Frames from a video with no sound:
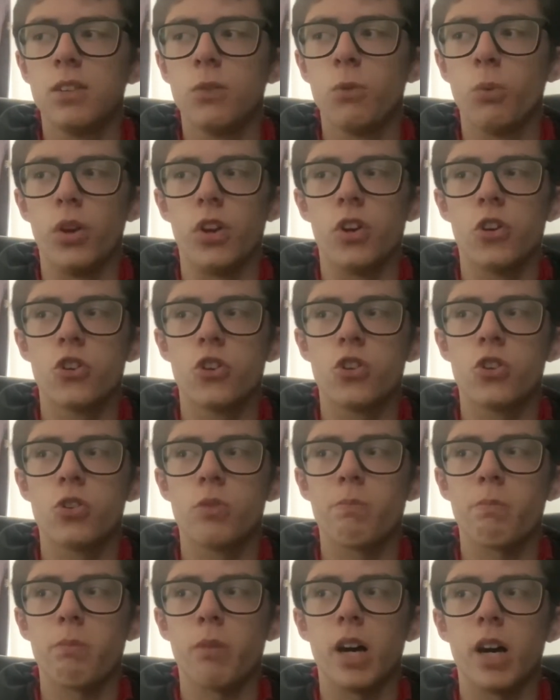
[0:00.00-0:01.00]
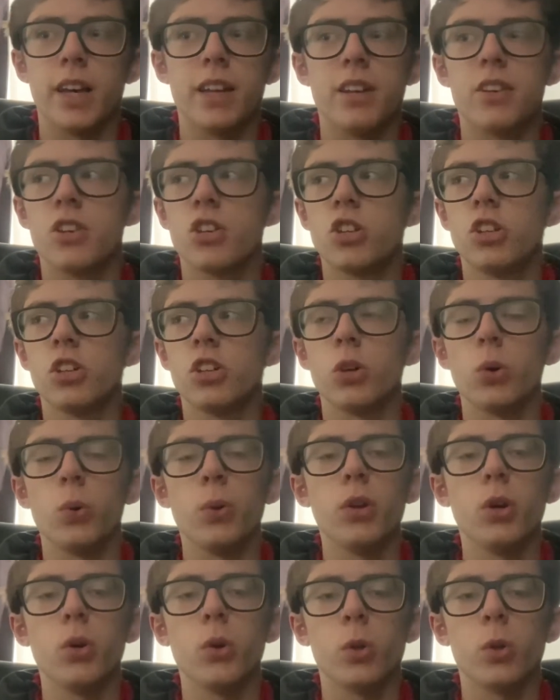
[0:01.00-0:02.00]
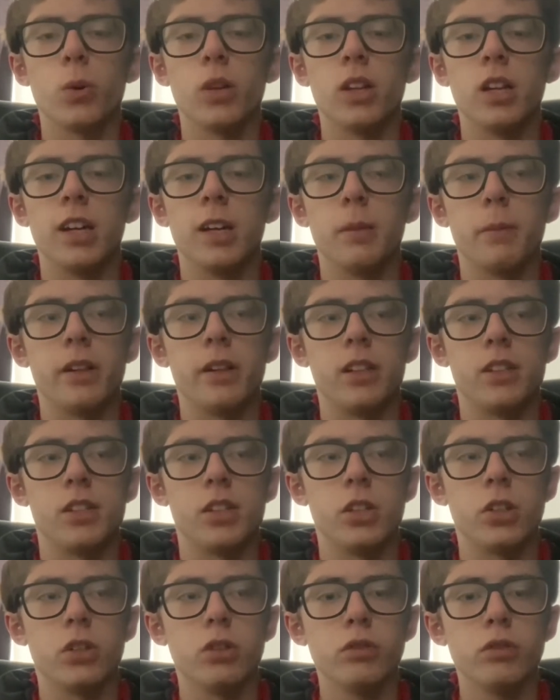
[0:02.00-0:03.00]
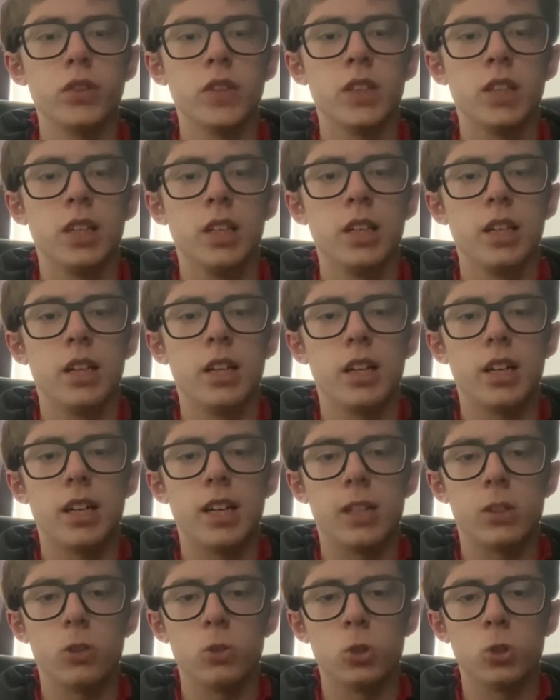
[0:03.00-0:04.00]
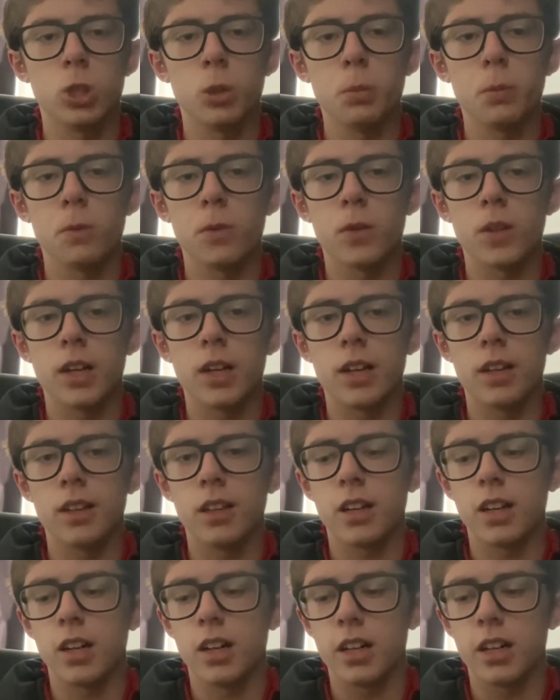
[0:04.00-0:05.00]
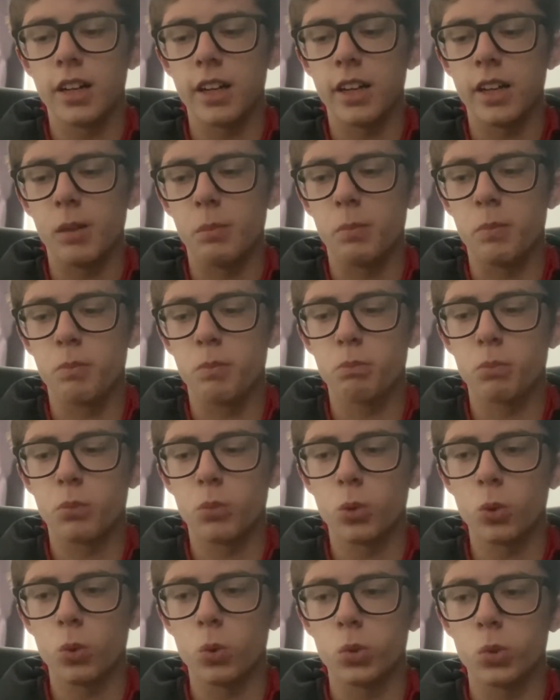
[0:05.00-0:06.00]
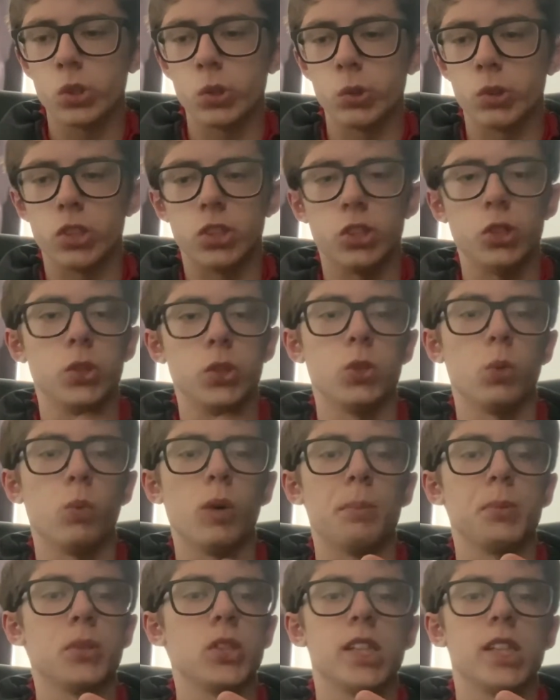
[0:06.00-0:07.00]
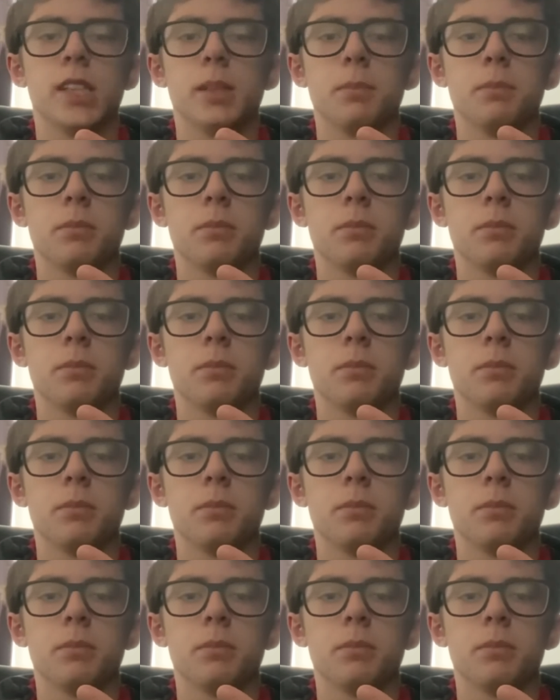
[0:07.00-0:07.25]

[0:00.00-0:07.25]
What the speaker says: which I don't know the reliability of, and on top of that, I also just used a website